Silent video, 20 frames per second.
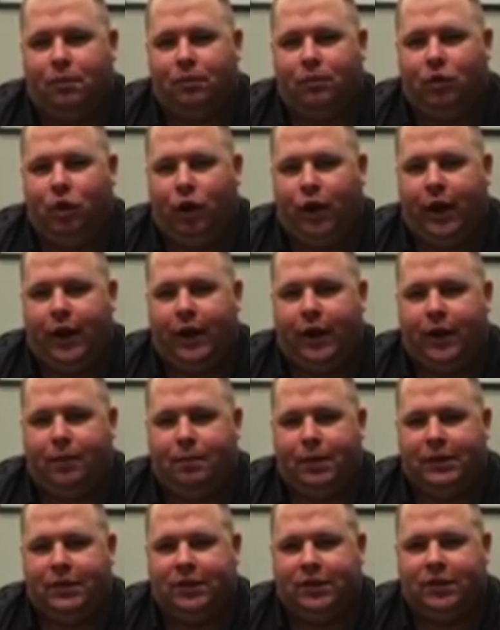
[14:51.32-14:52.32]
when you start
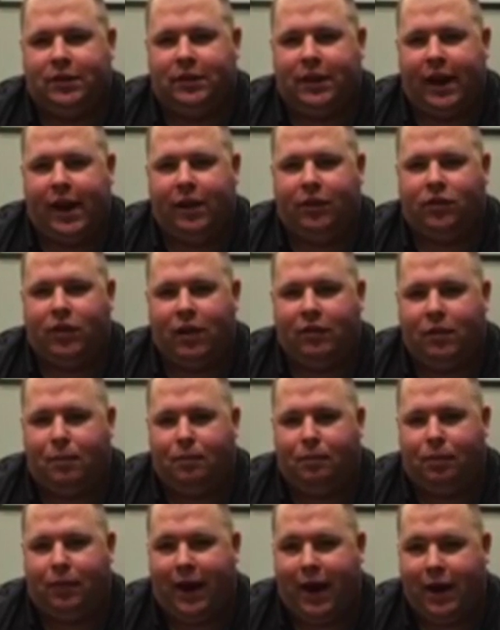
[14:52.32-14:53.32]
looking at a business.
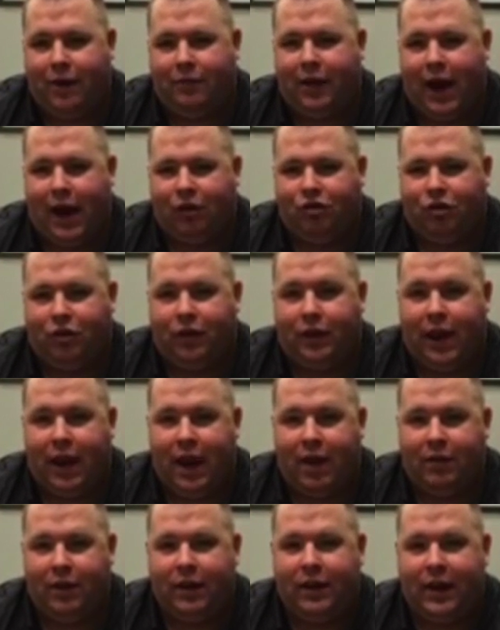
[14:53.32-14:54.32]
They have a plan of
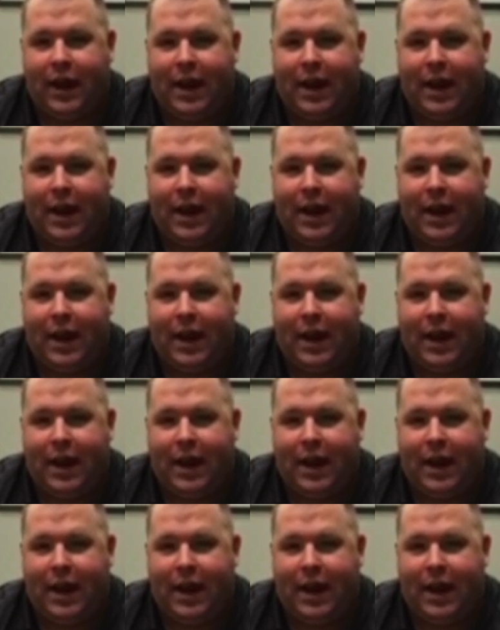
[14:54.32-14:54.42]
action,